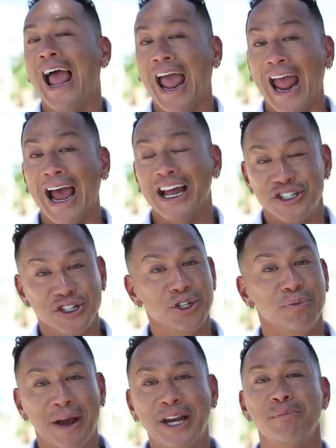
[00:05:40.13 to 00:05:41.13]
and to
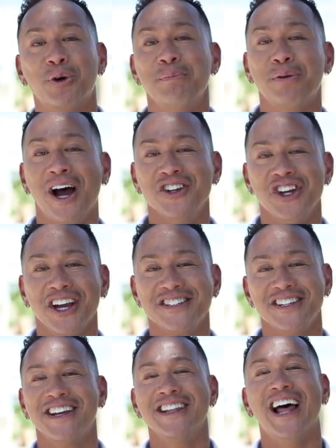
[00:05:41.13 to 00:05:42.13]
do many more
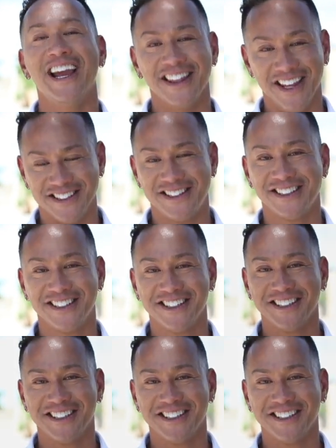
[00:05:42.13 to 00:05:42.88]
projects like this.